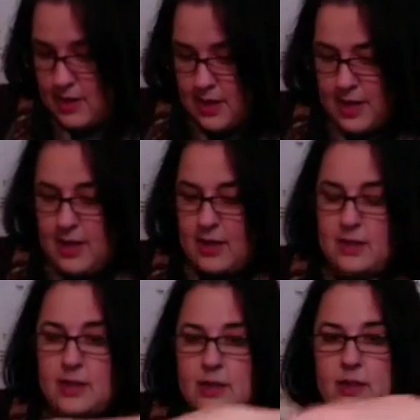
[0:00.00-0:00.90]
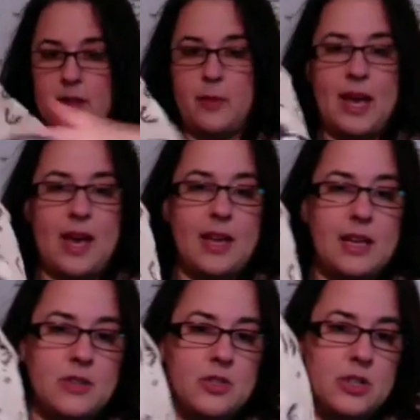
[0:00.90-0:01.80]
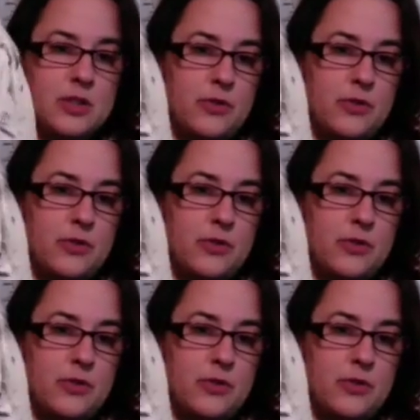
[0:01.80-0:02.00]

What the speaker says: And the bag is just